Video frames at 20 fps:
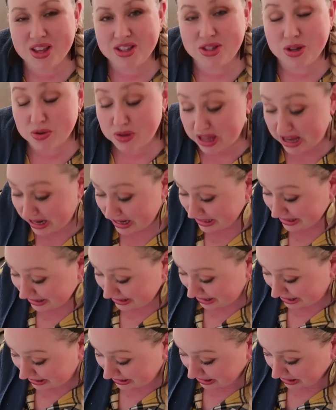So then
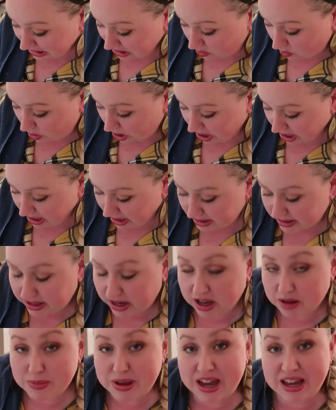seasoning wise,
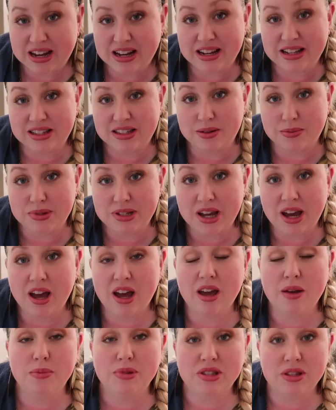I'm adding in some
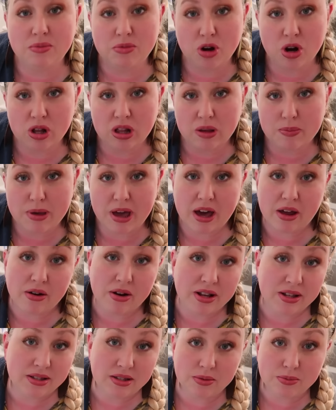thyme, some garlic
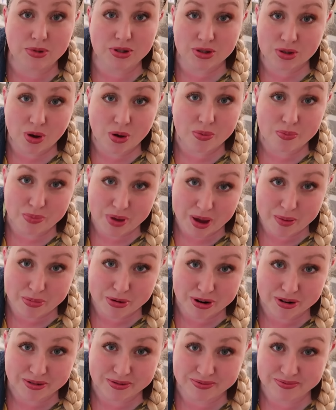powder, and some salt and
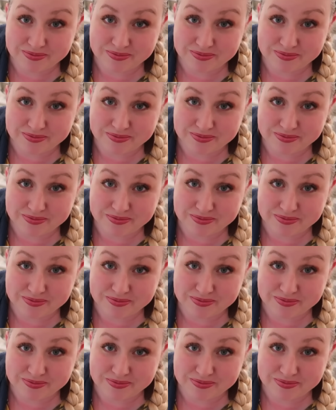pepper.